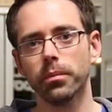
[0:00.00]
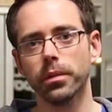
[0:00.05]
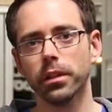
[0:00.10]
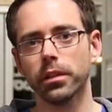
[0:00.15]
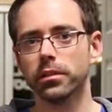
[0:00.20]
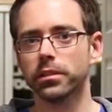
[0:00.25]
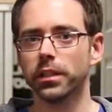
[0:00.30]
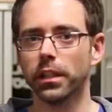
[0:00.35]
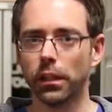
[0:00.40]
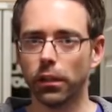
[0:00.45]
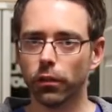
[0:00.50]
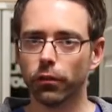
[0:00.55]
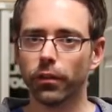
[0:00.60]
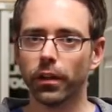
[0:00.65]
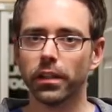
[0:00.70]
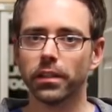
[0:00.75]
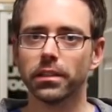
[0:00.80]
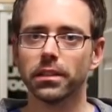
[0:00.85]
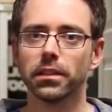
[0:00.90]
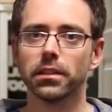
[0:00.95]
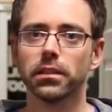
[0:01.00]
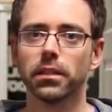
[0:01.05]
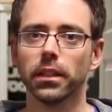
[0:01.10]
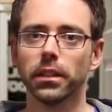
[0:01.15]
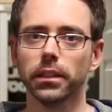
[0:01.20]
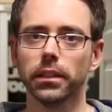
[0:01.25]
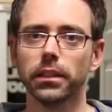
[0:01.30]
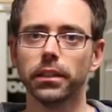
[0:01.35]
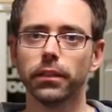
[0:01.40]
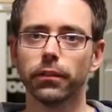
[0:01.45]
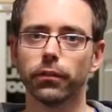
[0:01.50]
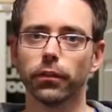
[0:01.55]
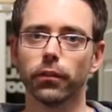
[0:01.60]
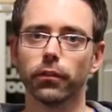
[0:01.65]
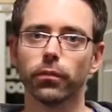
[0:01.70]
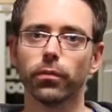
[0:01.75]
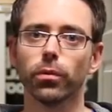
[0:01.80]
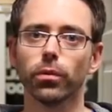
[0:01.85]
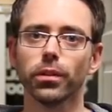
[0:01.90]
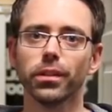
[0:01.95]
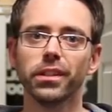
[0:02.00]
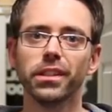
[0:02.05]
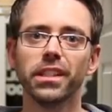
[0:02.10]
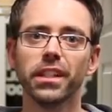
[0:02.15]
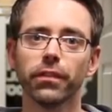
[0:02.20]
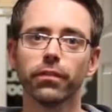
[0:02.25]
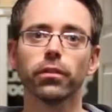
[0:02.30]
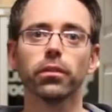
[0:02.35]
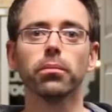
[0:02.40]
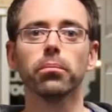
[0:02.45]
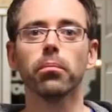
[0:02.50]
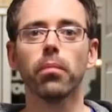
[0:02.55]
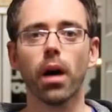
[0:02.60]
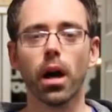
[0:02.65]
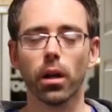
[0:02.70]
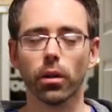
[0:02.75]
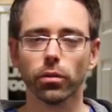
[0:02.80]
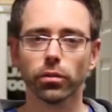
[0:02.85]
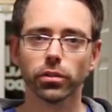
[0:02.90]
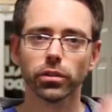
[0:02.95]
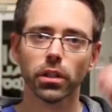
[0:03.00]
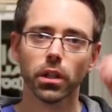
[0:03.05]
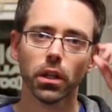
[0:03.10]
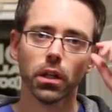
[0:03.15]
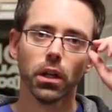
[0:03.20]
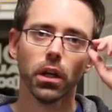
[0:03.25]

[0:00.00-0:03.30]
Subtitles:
because the interface is slightly different for different models.